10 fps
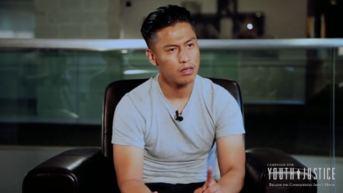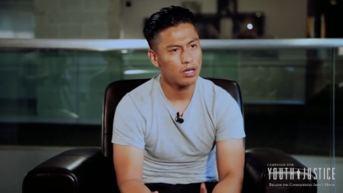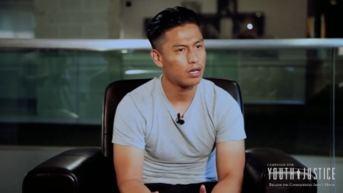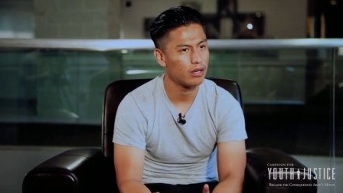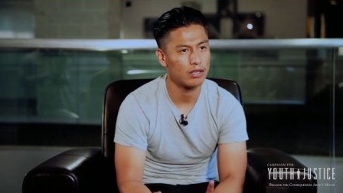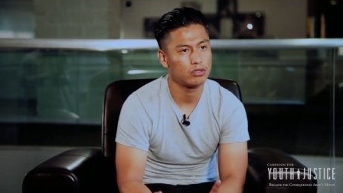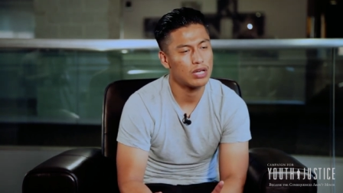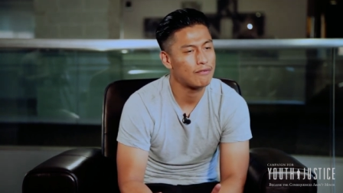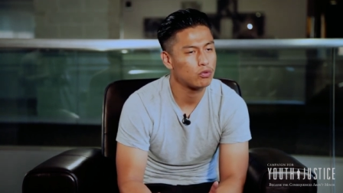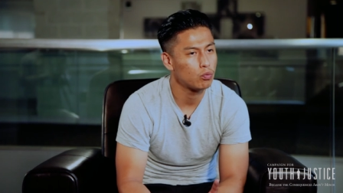uh, you
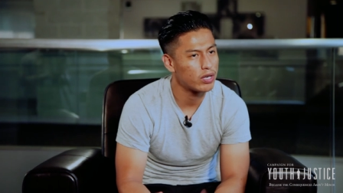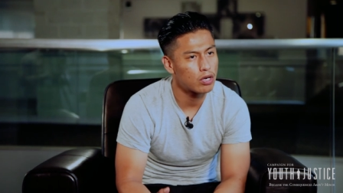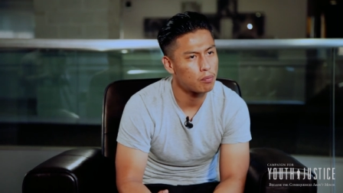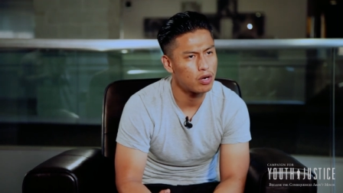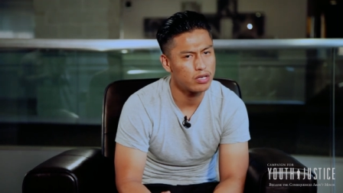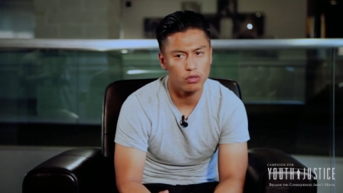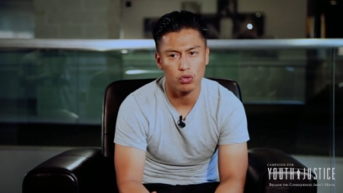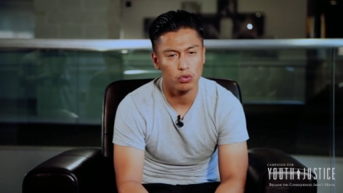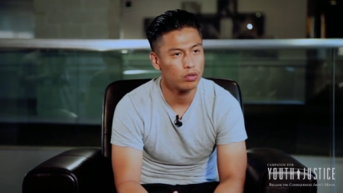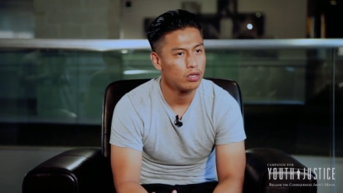have to wake up early, go
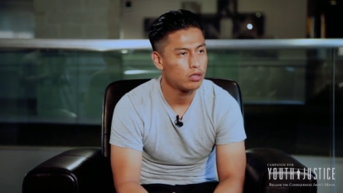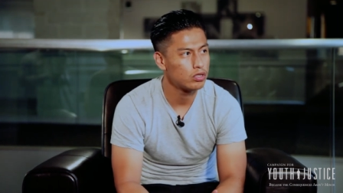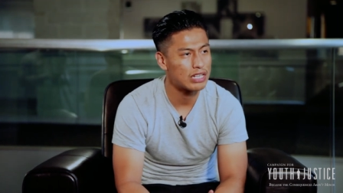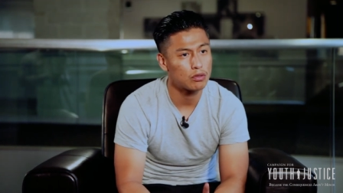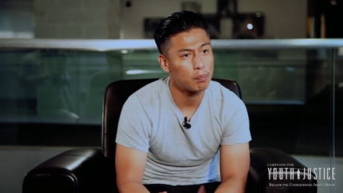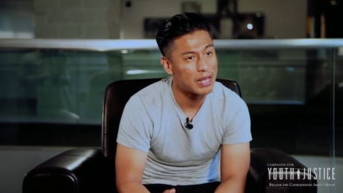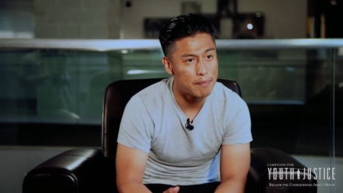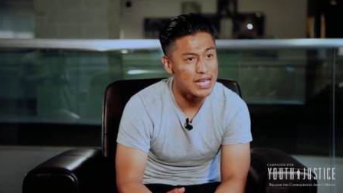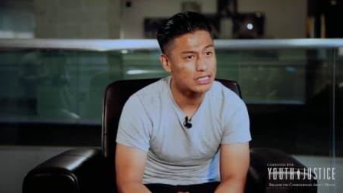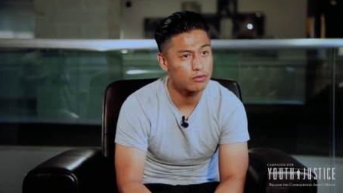to, you have to play
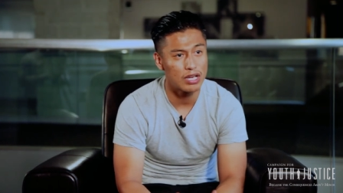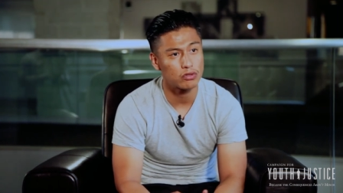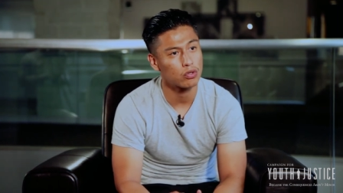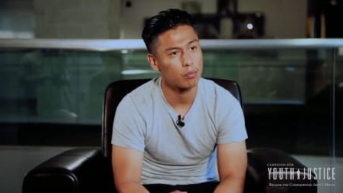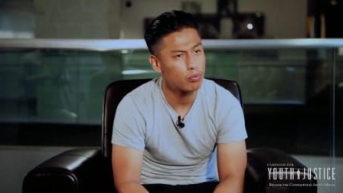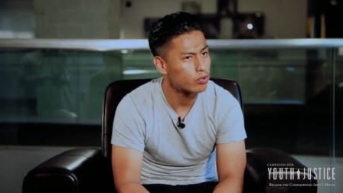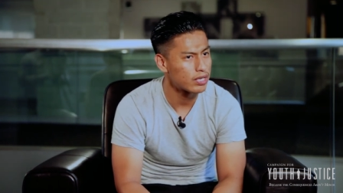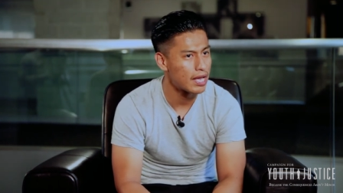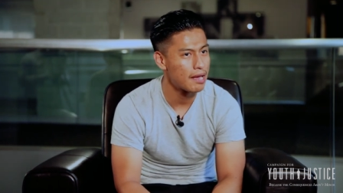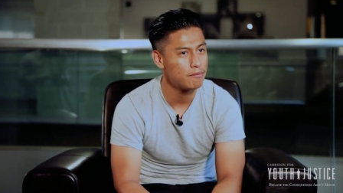basketball, you have to go to boot
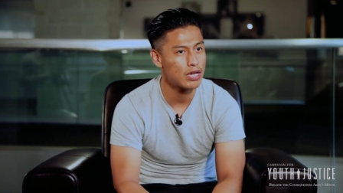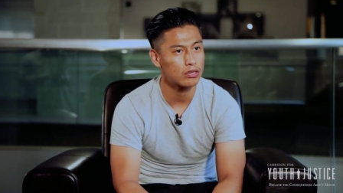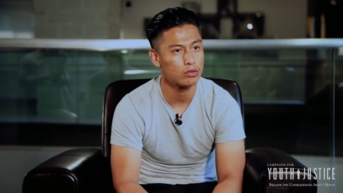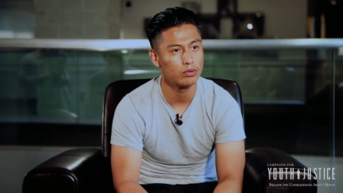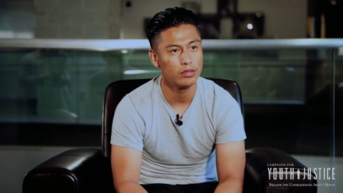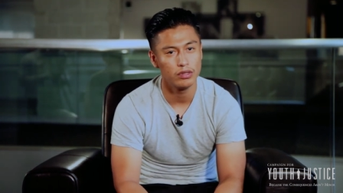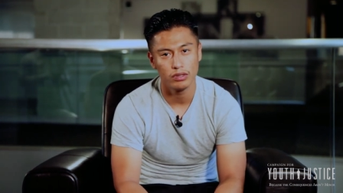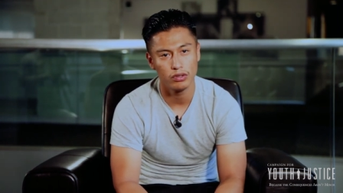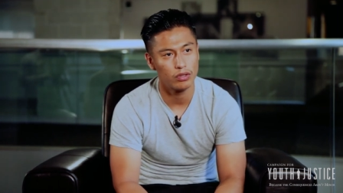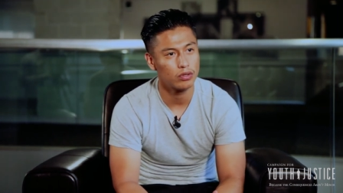camp, you have to,
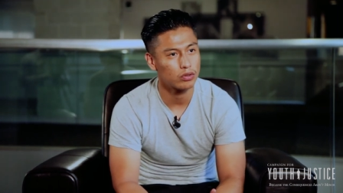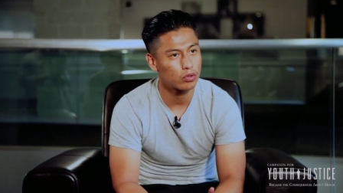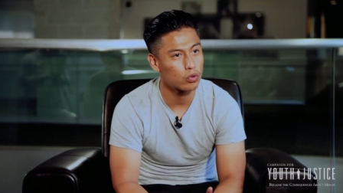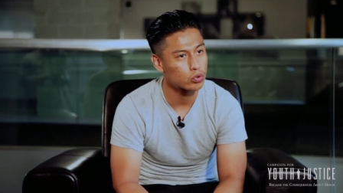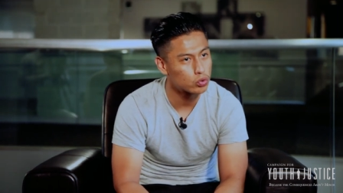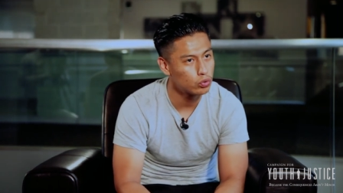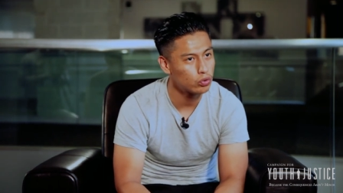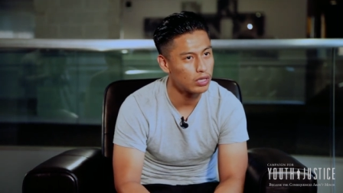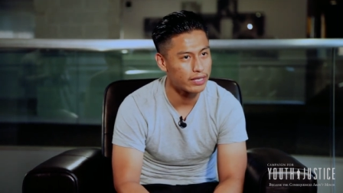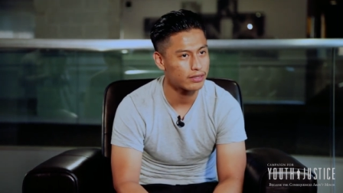you know, go to
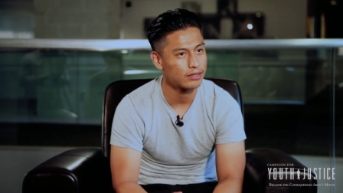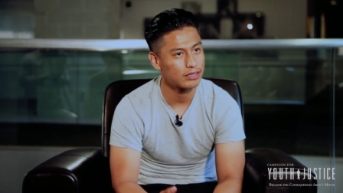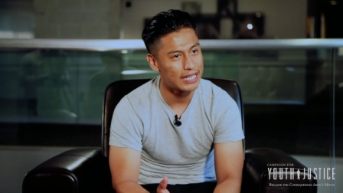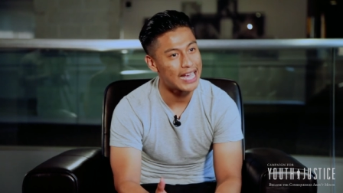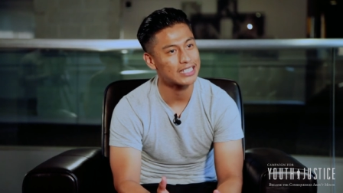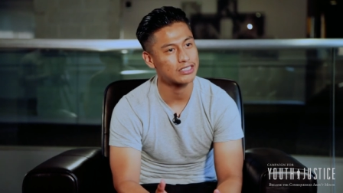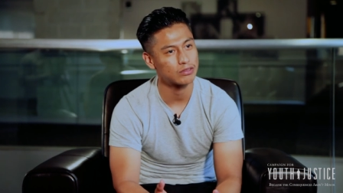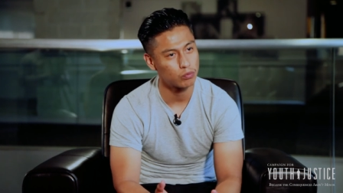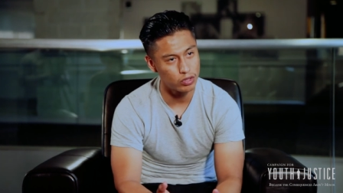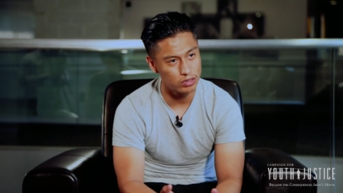school. Like that's
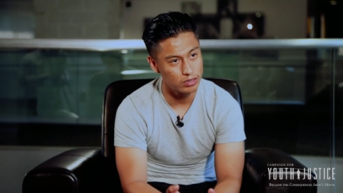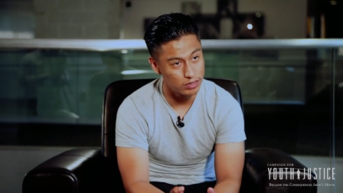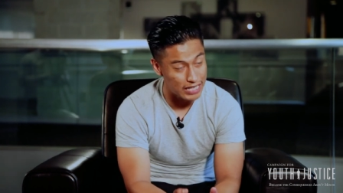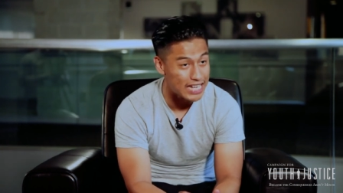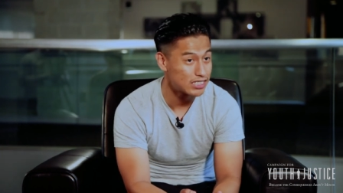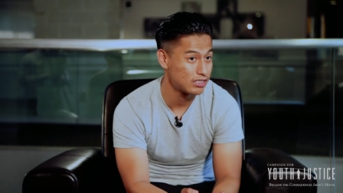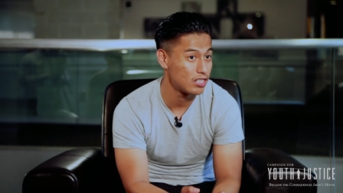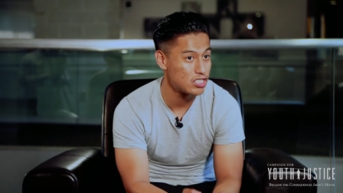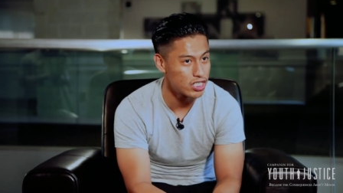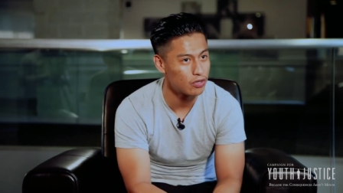what, that's
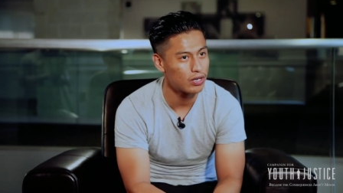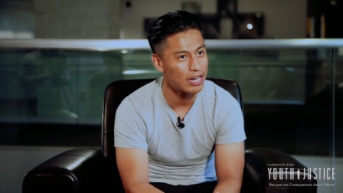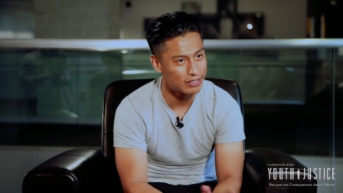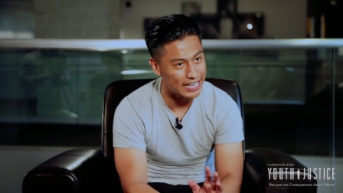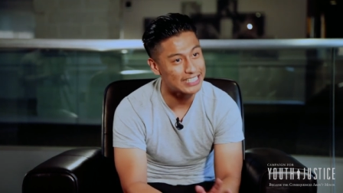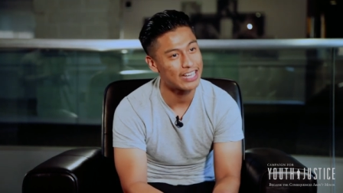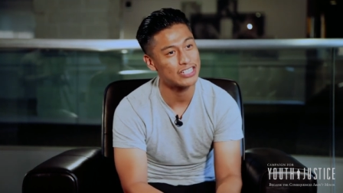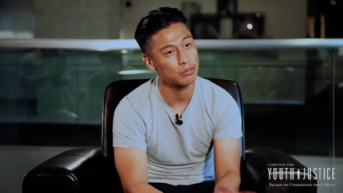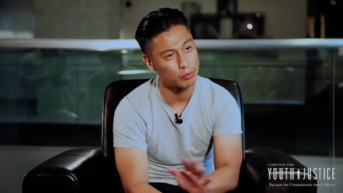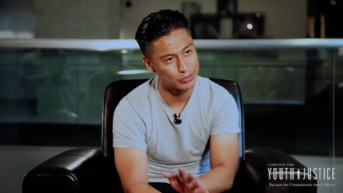a jail. That's how
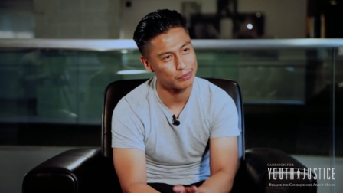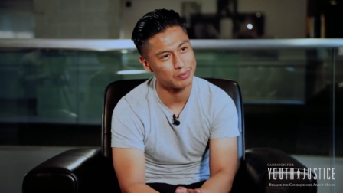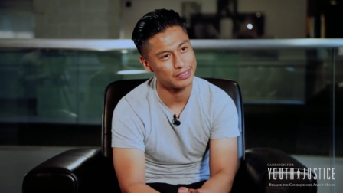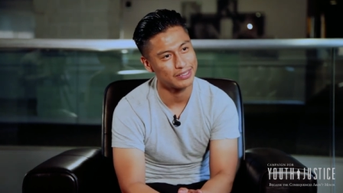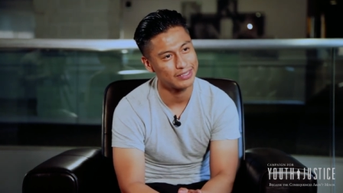it's supposed to be.